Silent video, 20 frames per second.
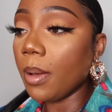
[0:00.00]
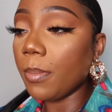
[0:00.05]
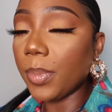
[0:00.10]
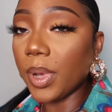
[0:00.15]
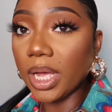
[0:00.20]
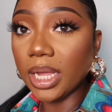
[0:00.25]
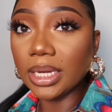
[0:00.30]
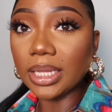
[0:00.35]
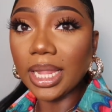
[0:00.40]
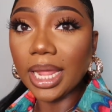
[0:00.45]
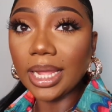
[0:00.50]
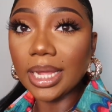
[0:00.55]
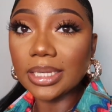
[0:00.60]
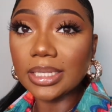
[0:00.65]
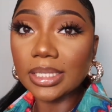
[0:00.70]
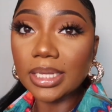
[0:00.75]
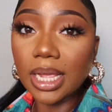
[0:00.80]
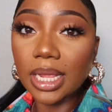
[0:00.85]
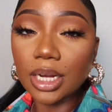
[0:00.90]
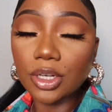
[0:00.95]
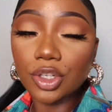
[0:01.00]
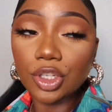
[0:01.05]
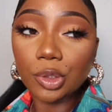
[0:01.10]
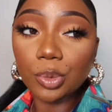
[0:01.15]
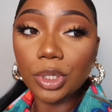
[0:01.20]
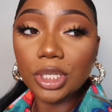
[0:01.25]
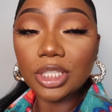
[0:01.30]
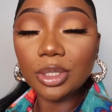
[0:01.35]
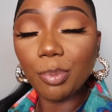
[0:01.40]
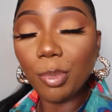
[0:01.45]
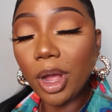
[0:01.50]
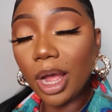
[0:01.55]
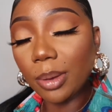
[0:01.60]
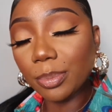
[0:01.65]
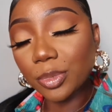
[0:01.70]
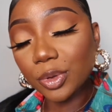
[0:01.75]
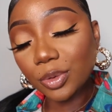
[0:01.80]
But like I said, I just wanted to pop